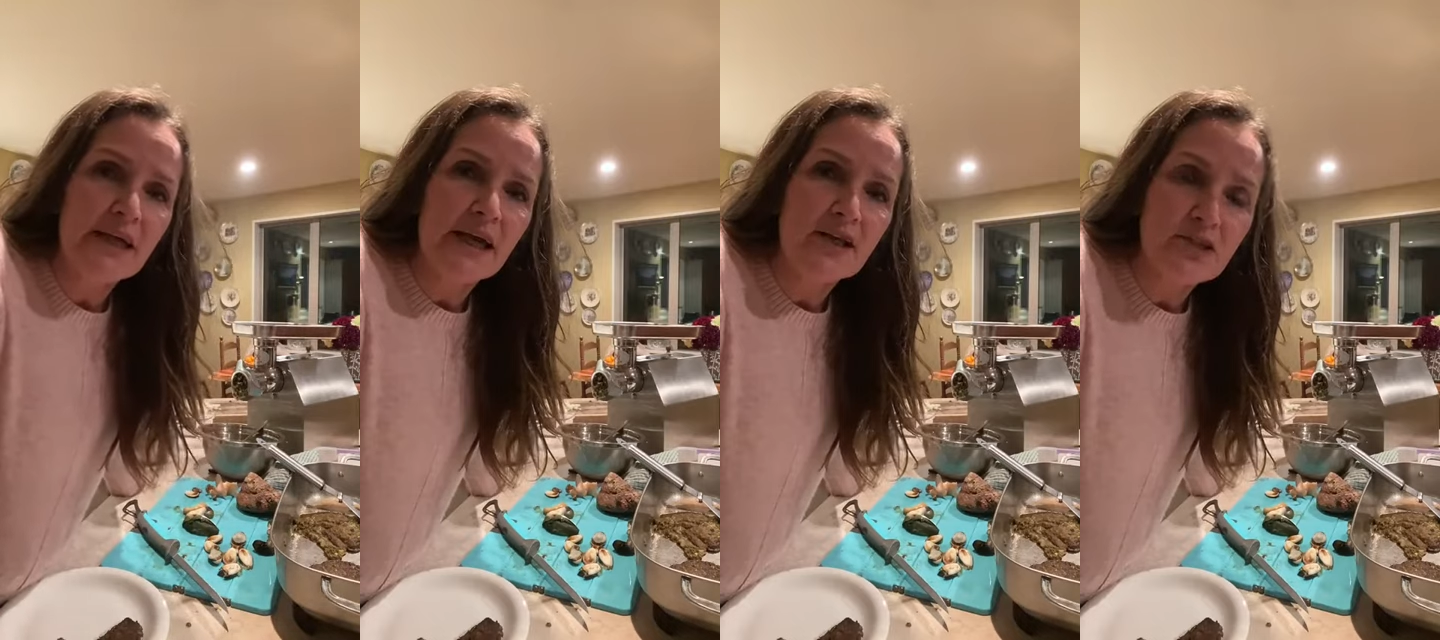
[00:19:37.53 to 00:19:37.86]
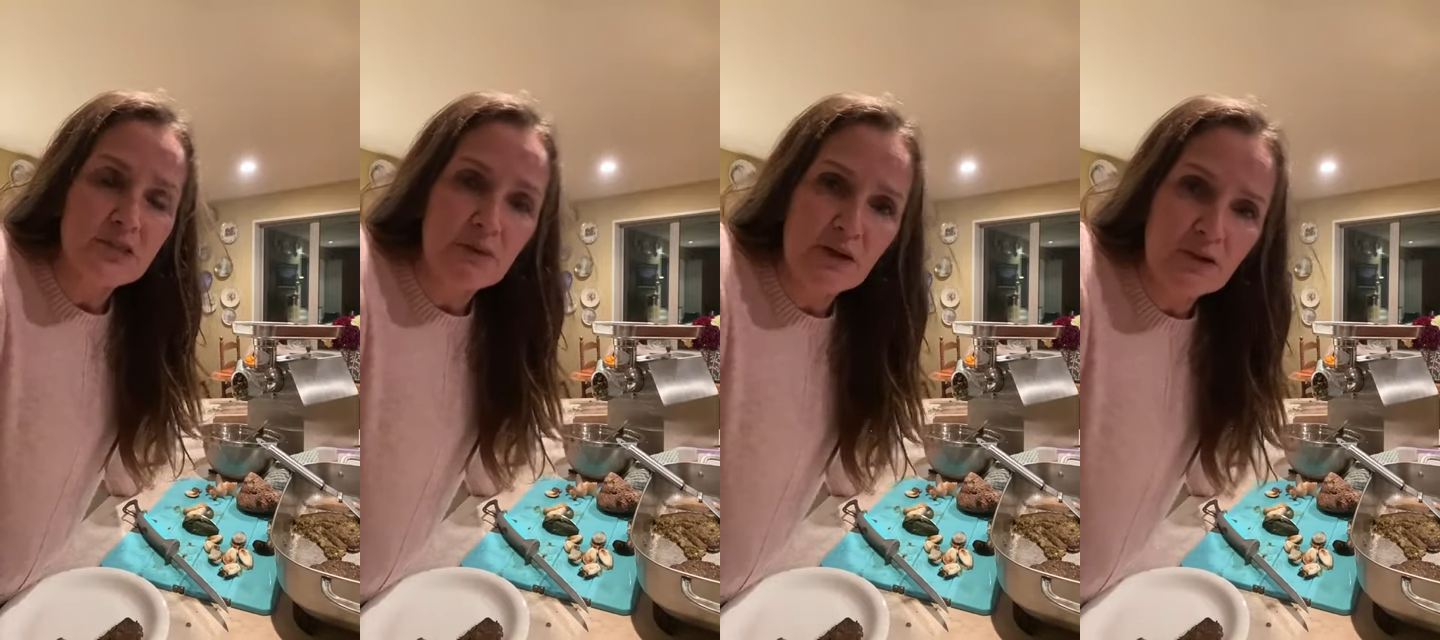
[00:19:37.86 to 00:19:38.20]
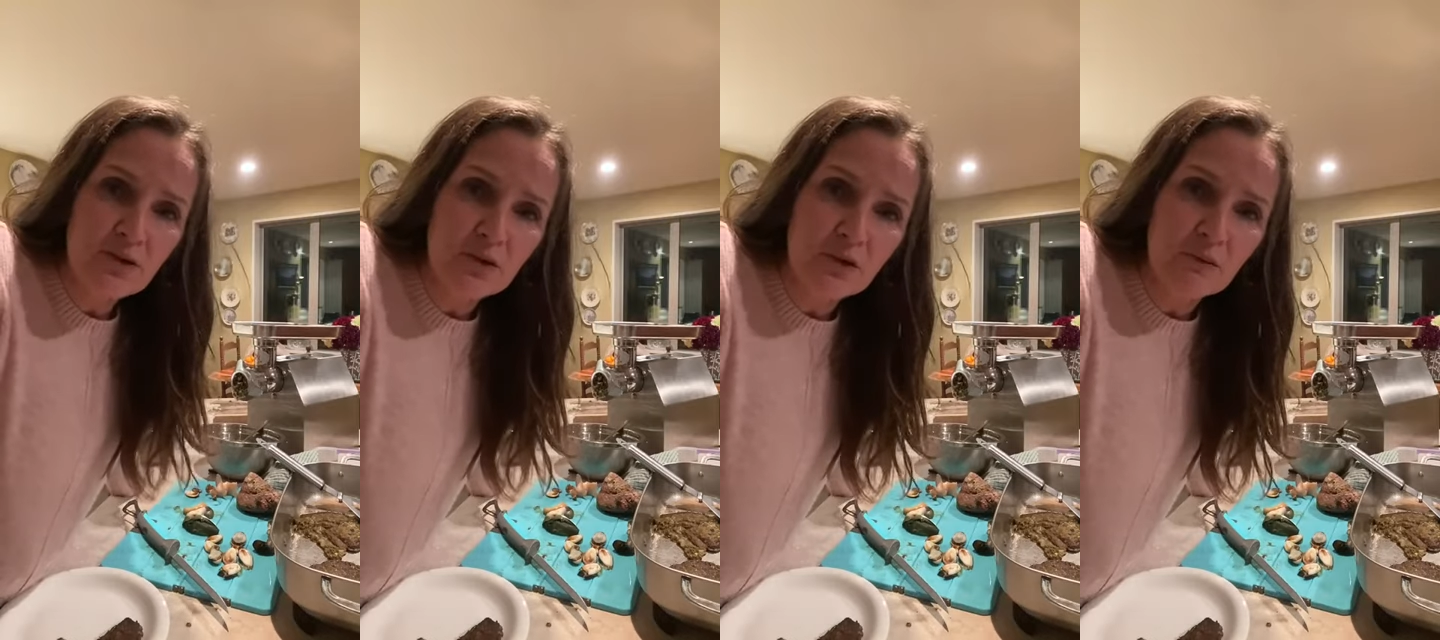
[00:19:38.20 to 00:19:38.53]
And she's
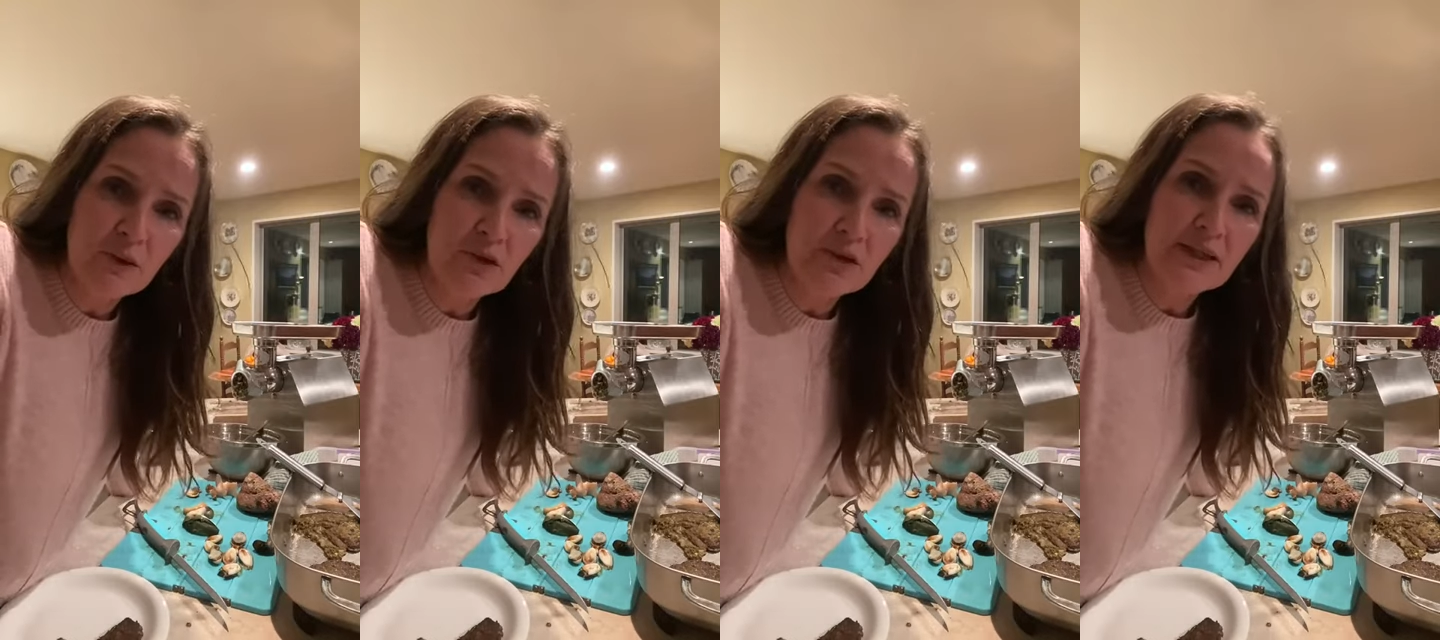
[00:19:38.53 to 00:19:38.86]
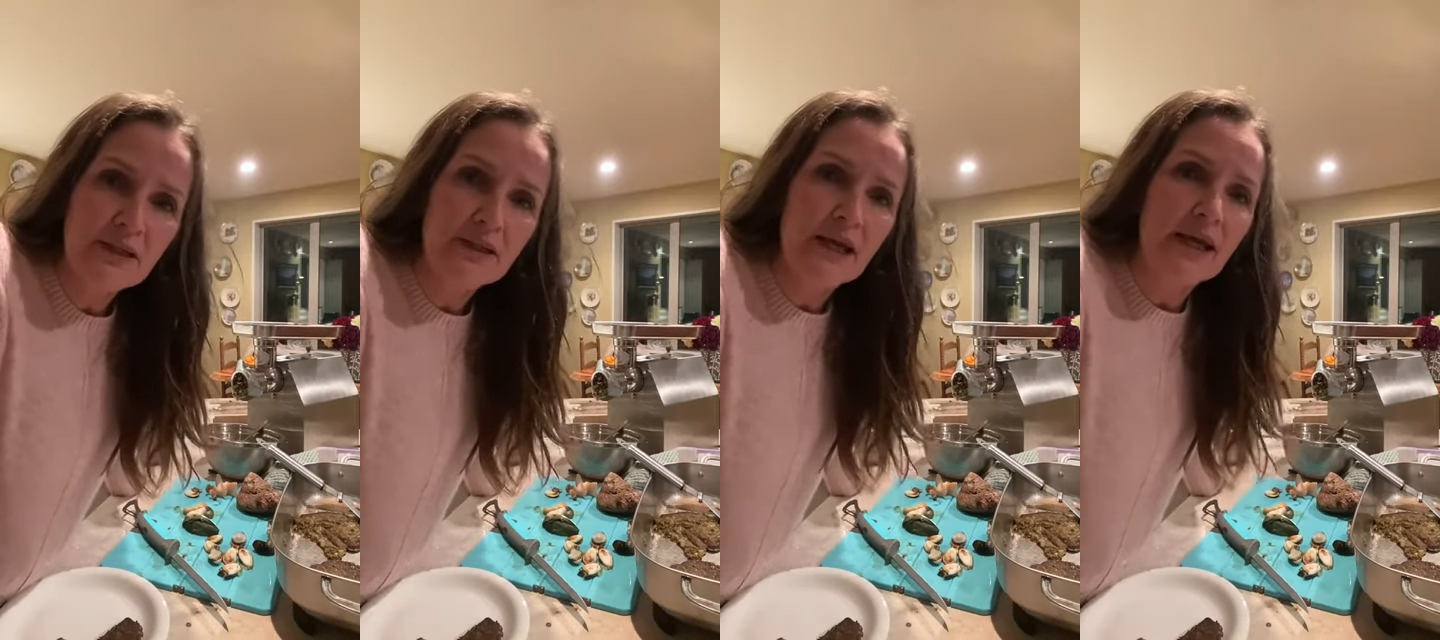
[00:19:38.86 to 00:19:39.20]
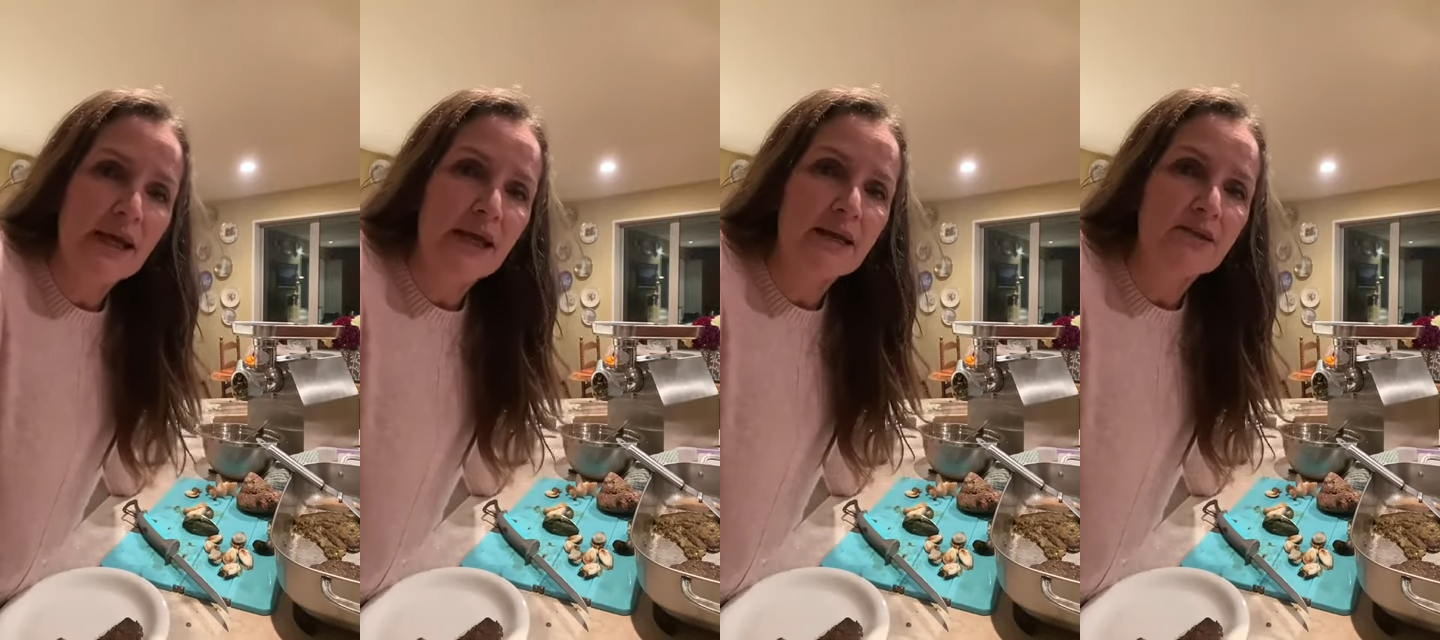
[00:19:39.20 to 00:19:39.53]
married to an American.
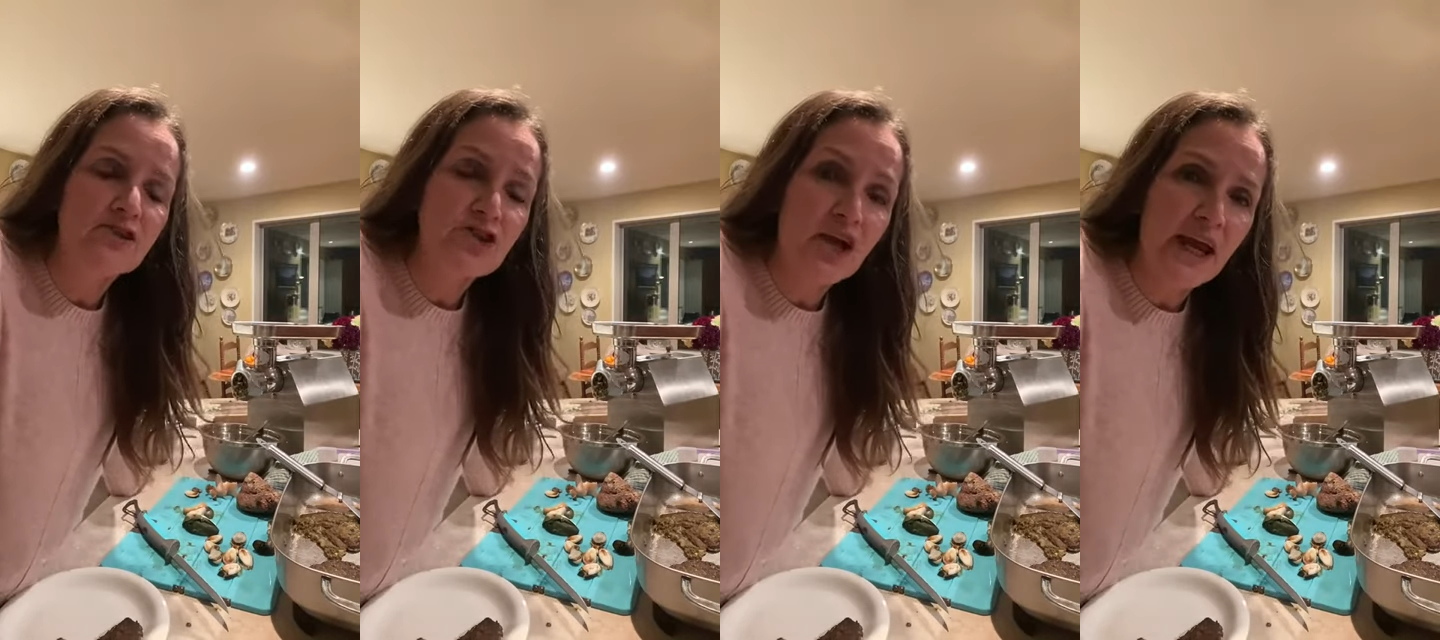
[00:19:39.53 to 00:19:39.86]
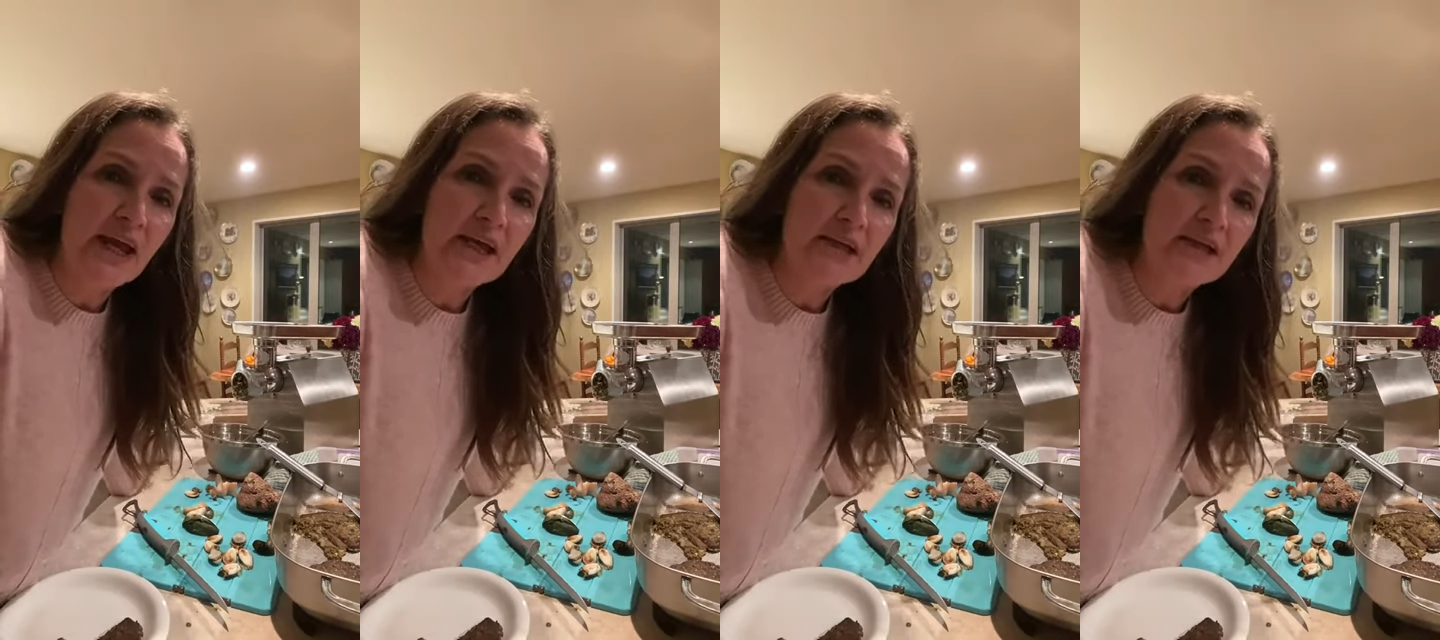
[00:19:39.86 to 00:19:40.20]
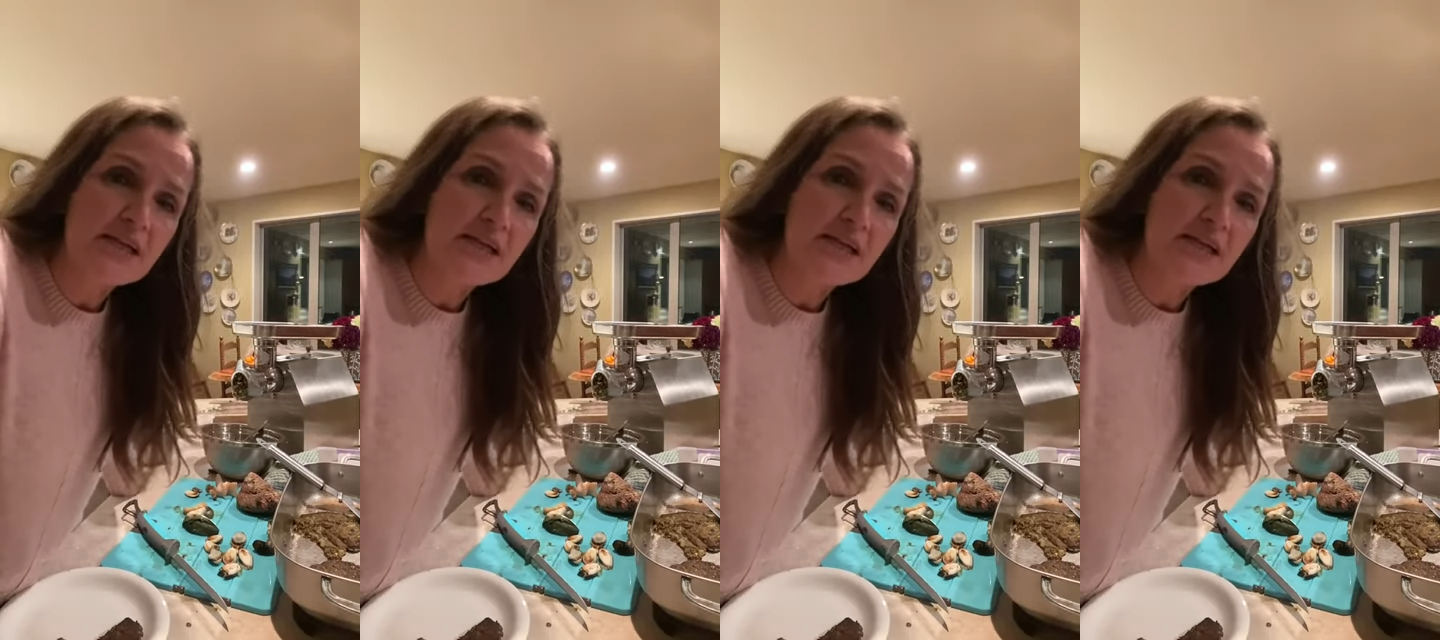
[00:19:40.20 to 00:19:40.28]
And Jack,